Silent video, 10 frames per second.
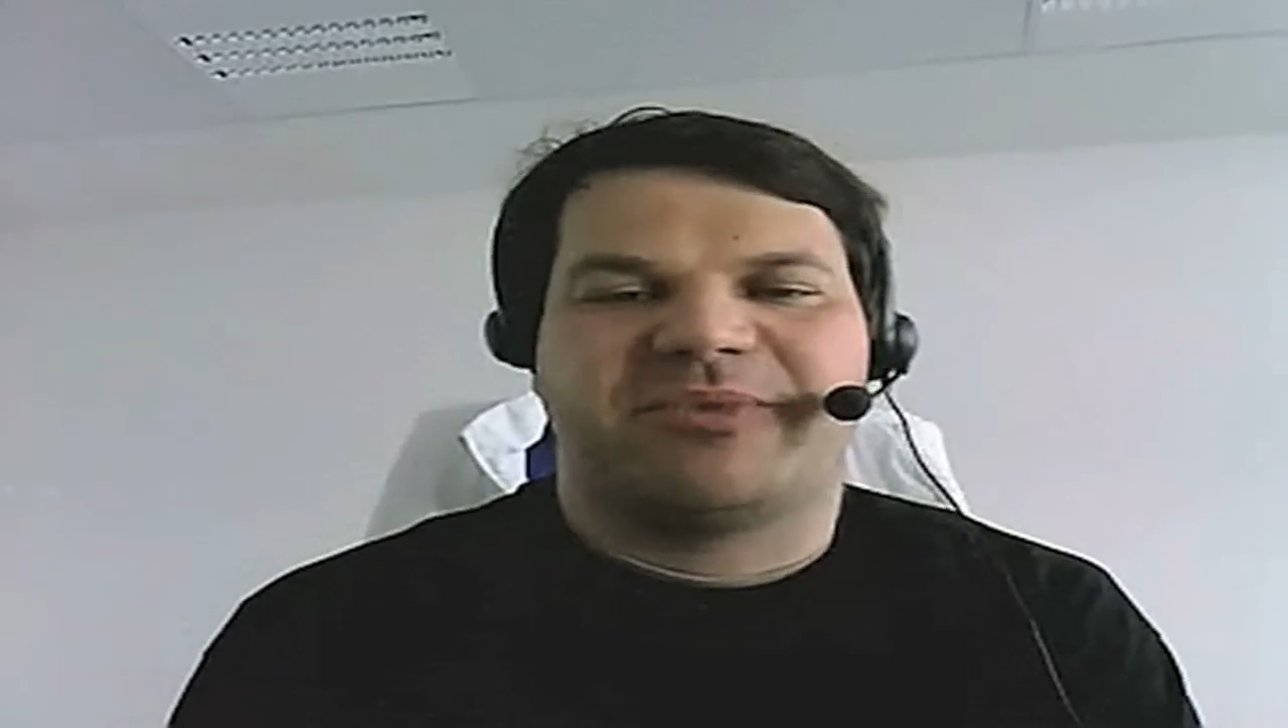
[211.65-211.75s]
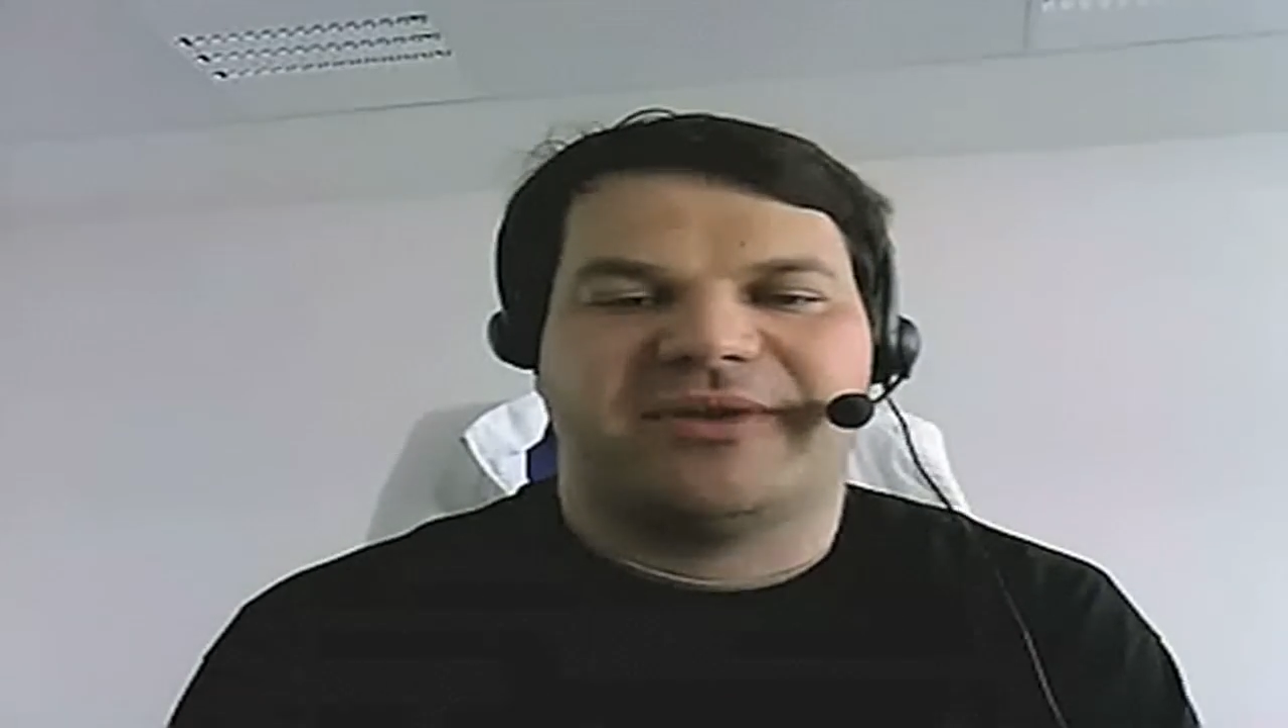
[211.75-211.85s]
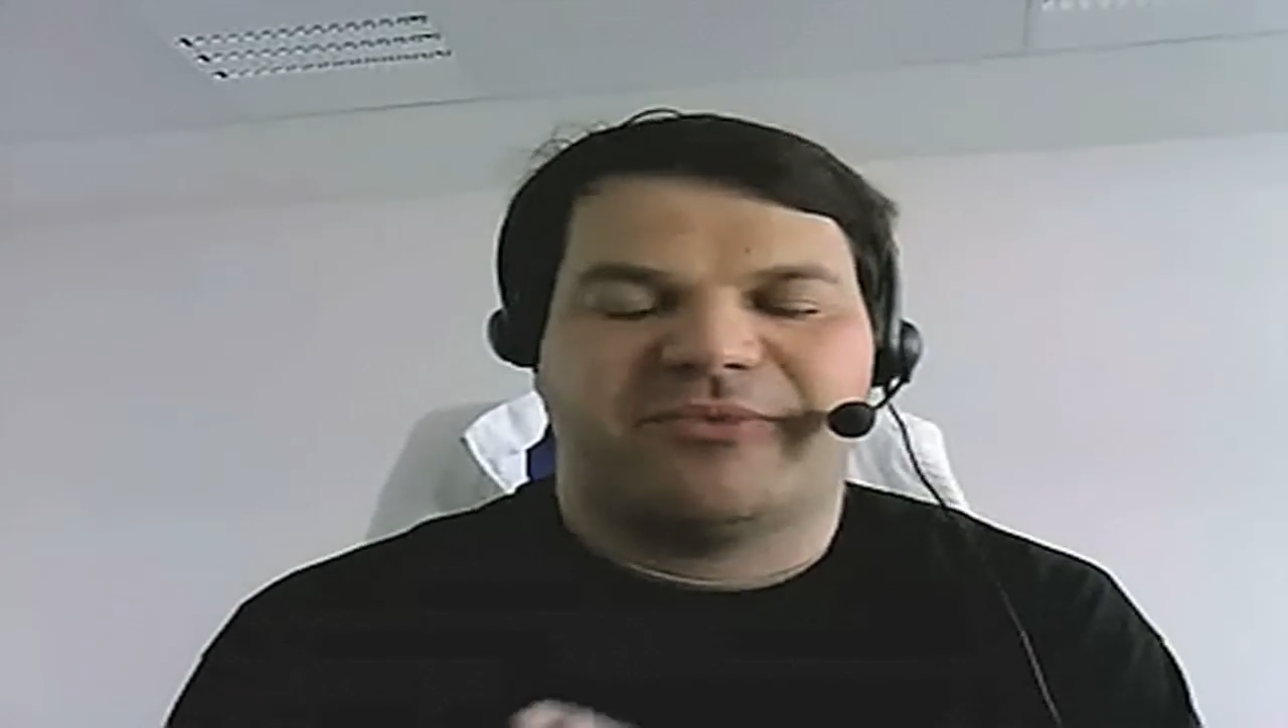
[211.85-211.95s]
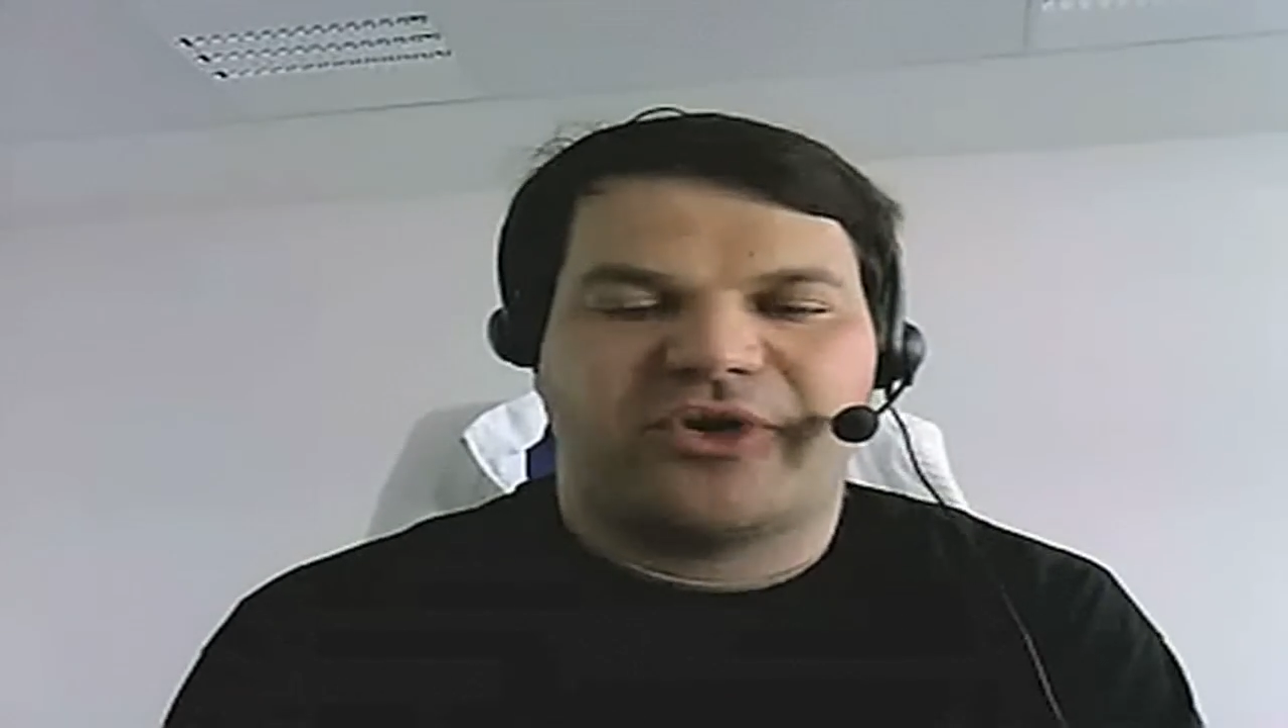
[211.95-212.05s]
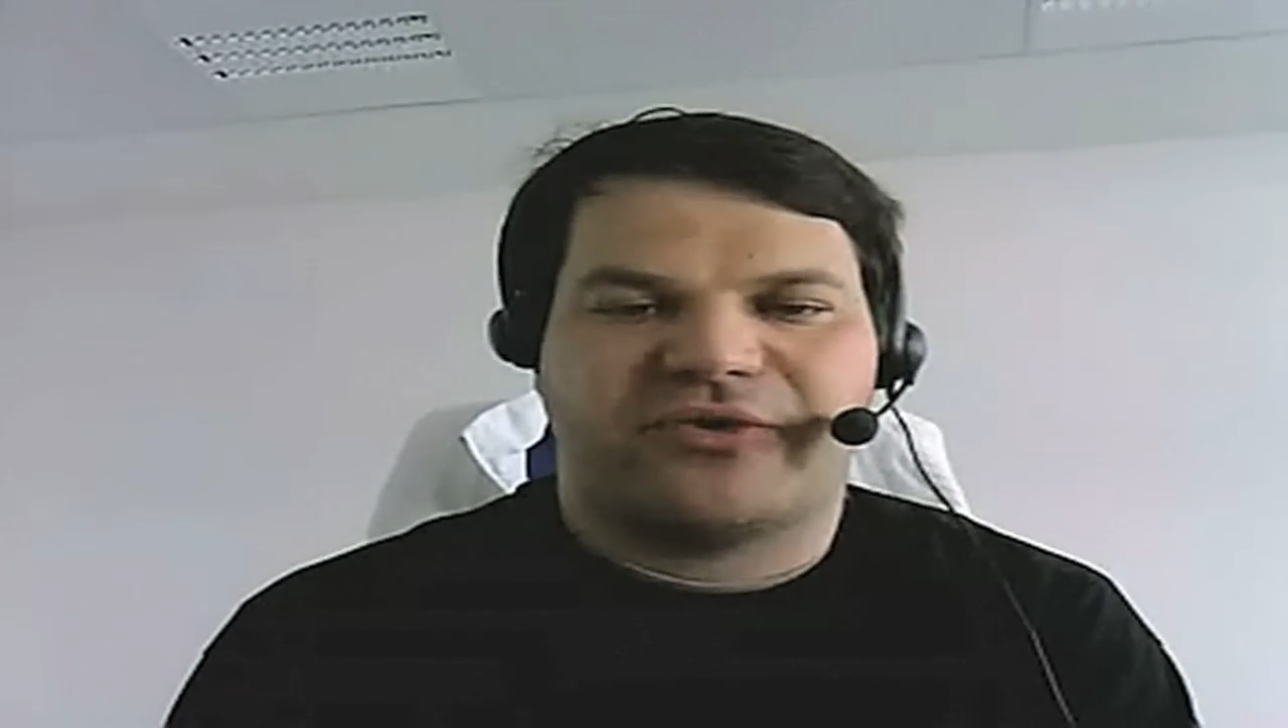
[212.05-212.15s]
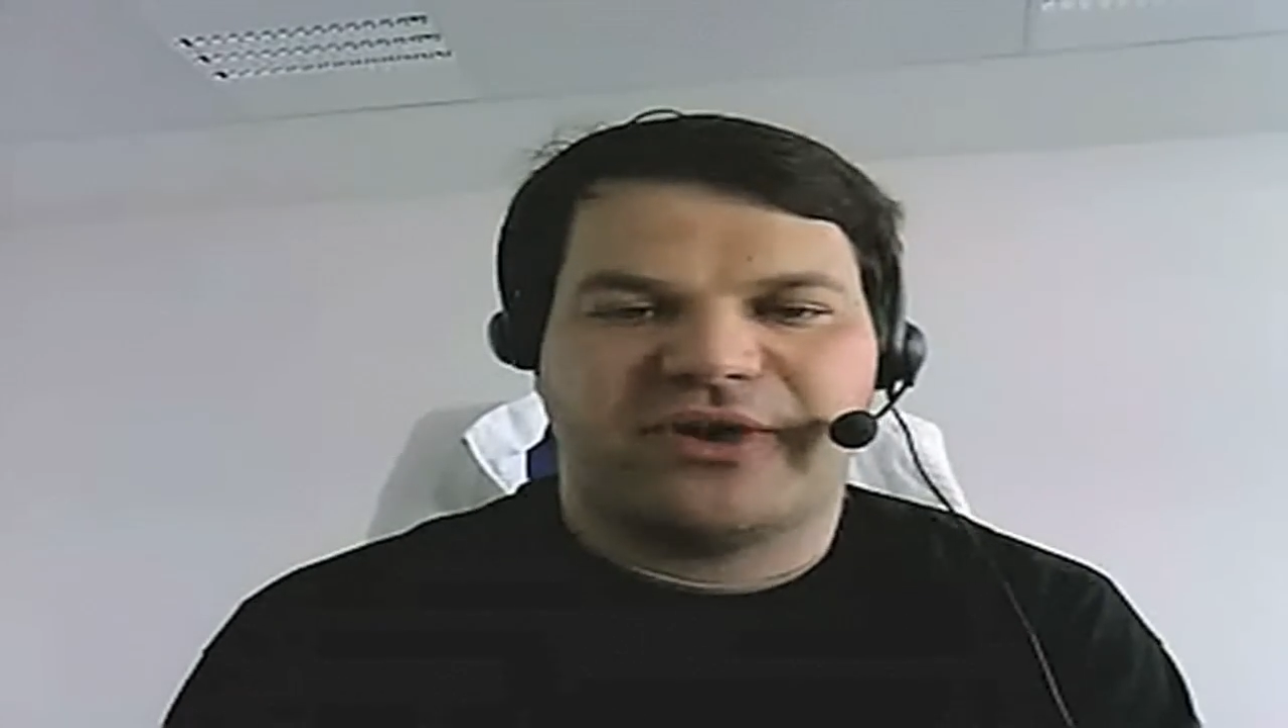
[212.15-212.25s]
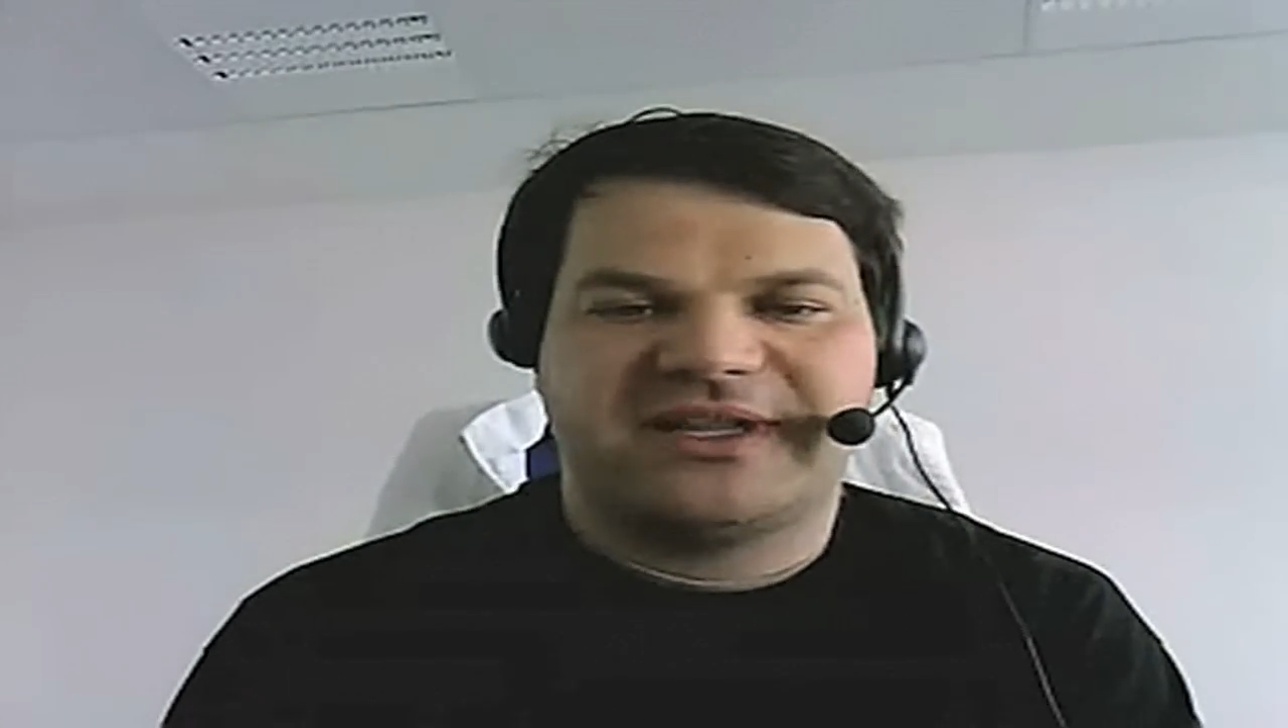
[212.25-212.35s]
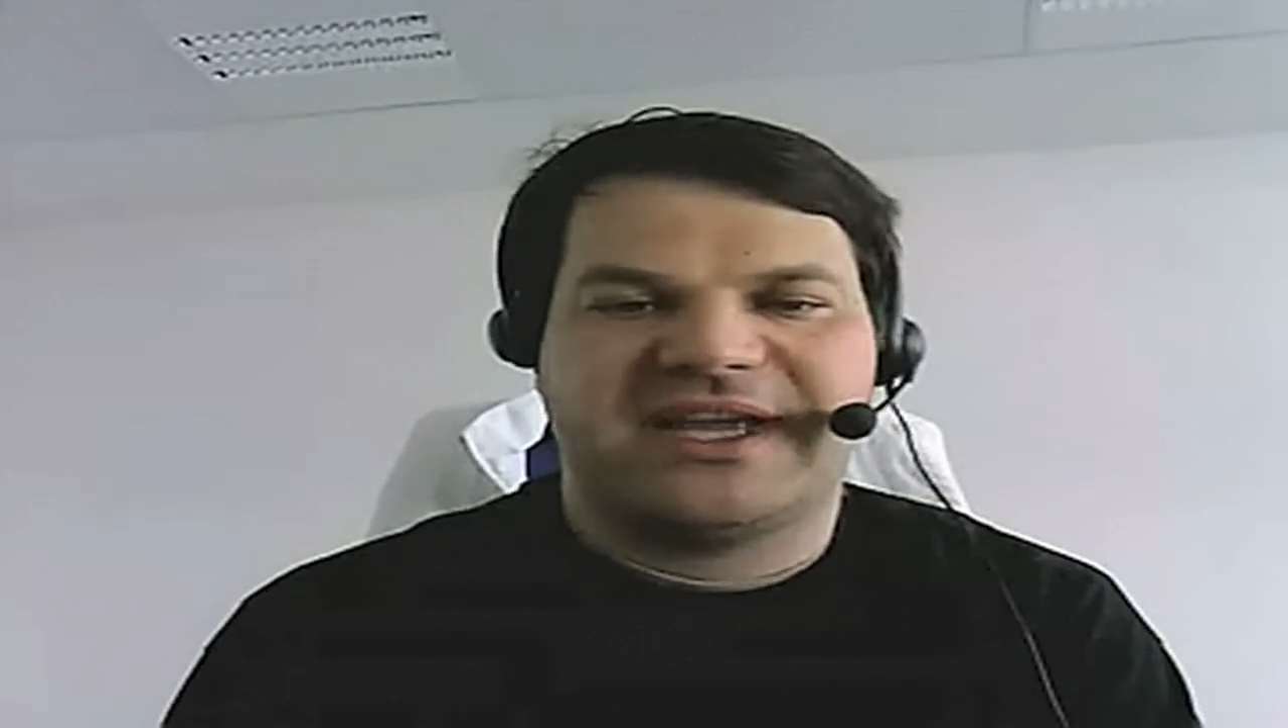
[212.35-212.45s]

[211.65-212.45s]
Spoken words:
more quality,